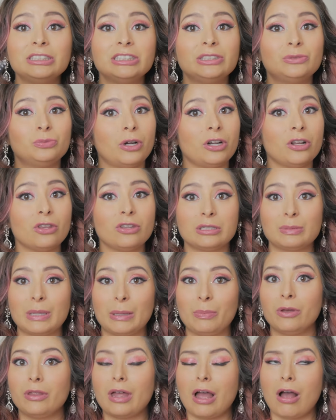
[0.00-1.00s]
just one of those
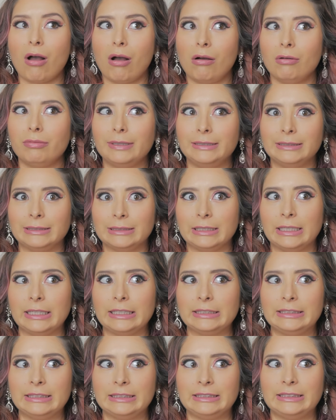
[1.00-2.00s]
people that always
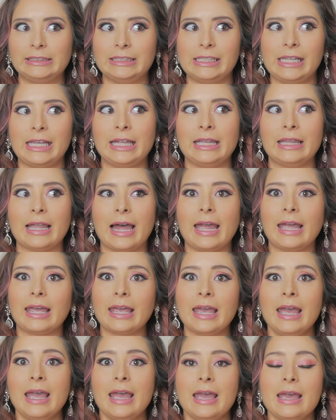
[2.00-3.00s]
look to see
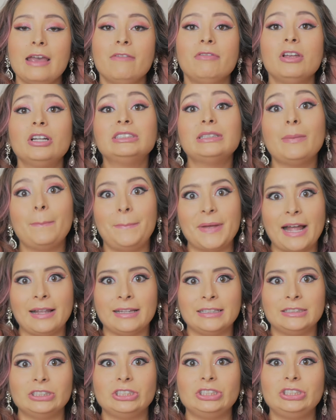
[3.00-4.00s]
like if there's a
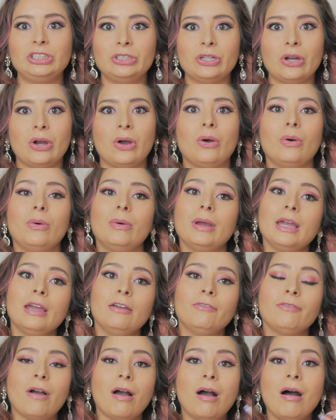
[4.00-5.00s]
balance, you know,
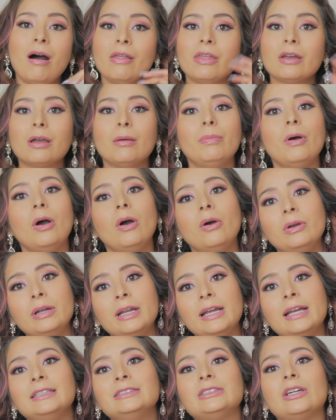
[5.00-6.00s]
if all the
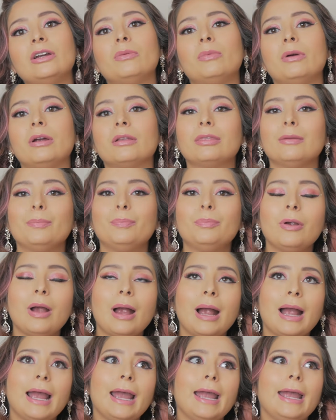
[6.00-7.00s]
components are worth the
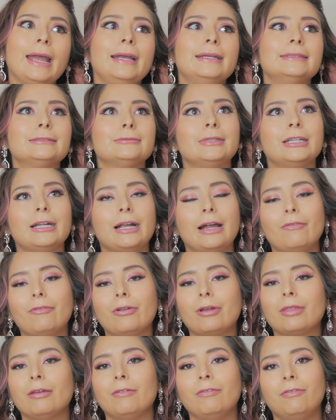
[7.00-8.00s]
price,
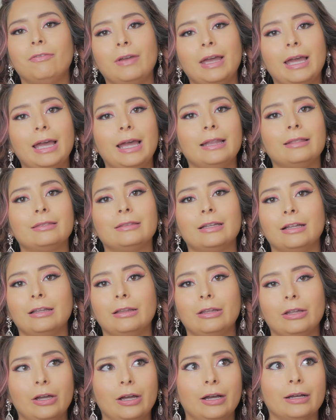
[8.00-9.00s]
whatever the fit, the
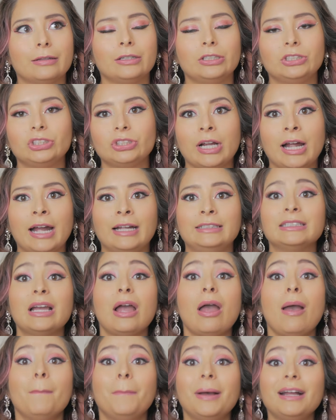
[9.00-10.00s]
look, the trend.
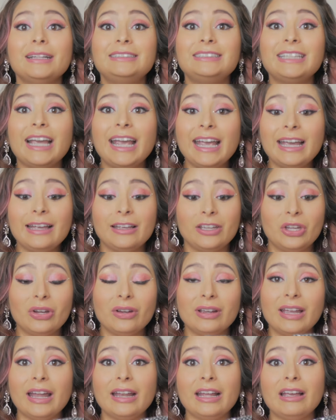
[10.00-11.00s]
But dang,
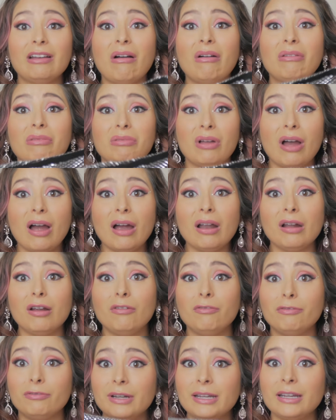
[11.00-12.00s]
you're getting a lot
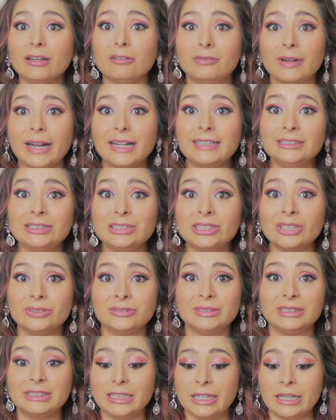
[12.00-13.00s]
of freaking
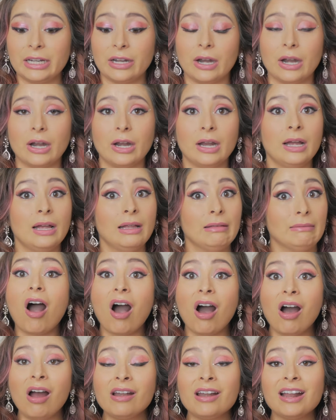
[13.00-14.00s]
rhinestones here.
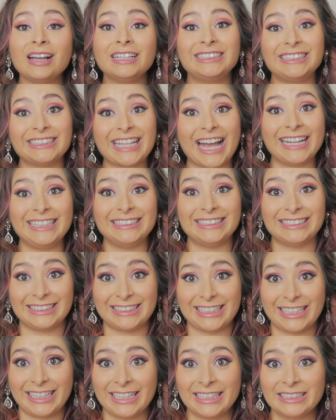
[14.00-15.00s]
On a size
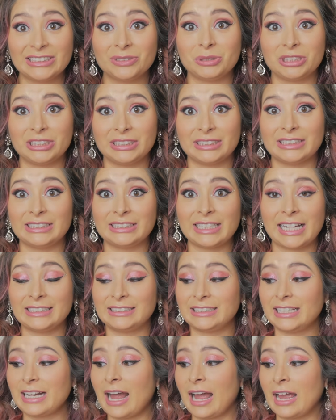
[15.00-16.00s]
6, which is a
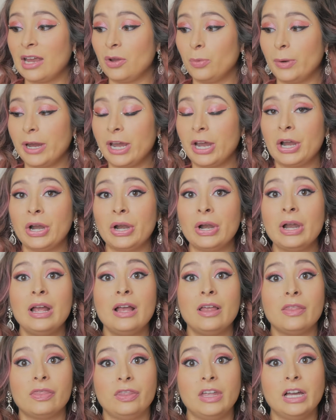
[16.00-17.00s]
size that I wear,
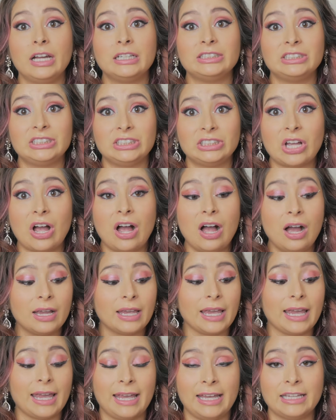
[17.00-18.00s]
the
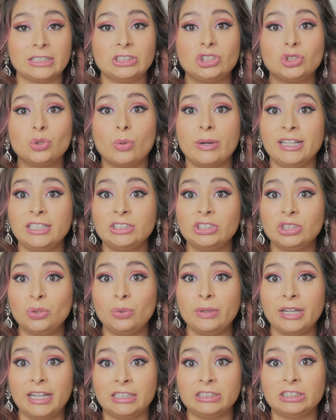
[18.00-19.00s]
sock is
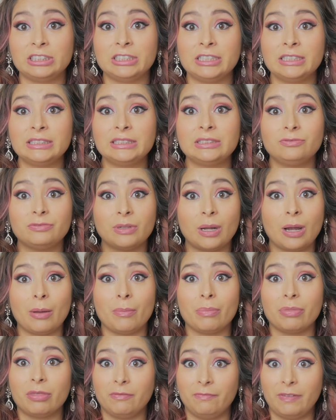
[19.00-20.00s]
22 inches
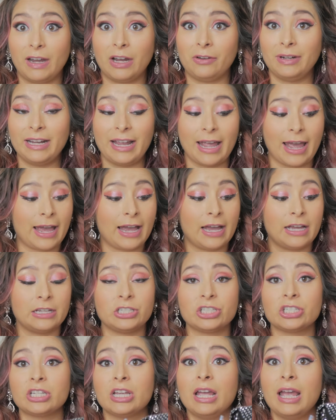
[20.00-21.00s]
from the very
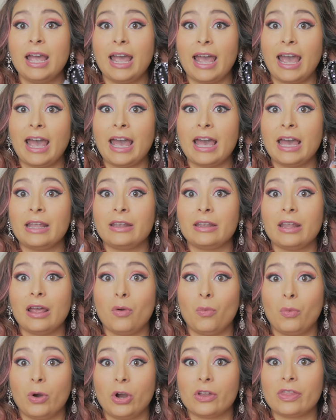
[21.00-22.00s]
edge and
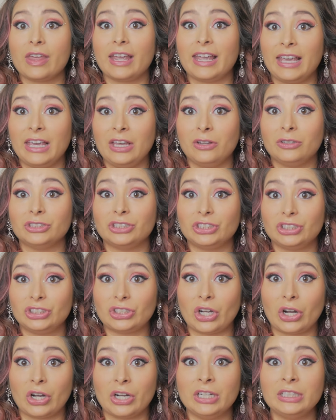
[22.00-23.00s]
where the heel
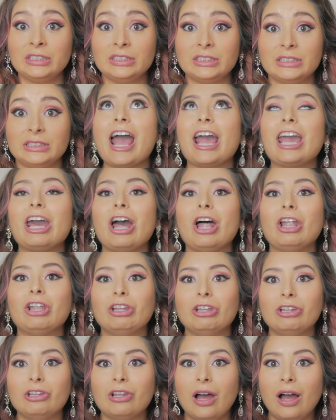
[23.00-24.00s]
starts. I
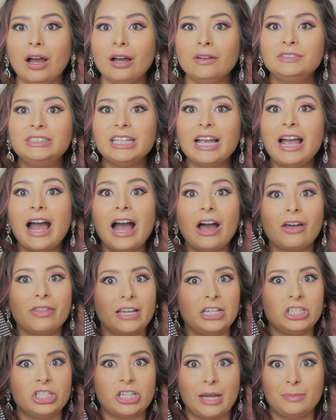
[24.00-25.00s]
loved how
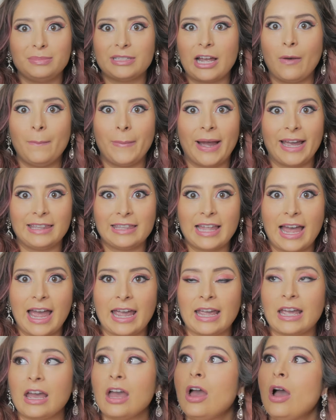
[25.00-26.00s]
they shaped out my
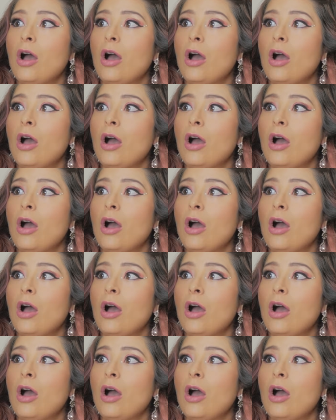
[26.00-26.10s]
leg.